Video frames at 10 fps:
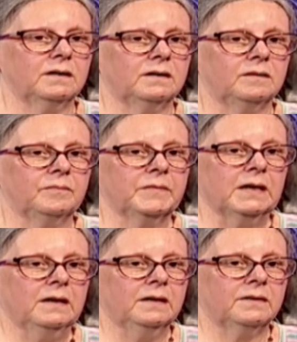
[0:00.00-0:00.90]

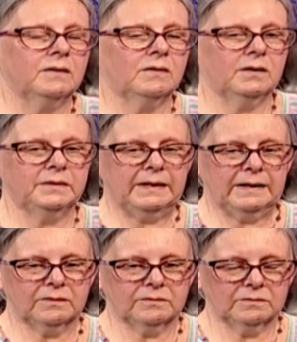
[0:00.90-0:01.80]
there are
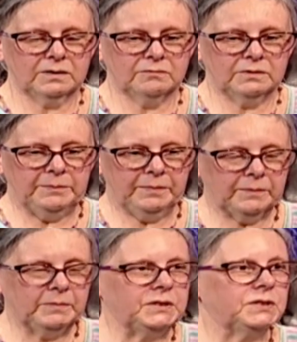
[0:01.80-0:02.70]
now
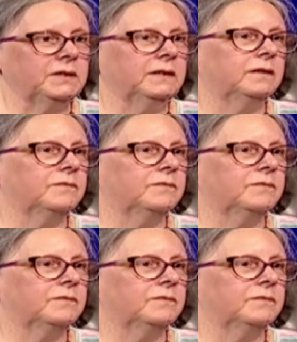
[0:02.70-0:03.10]
republishing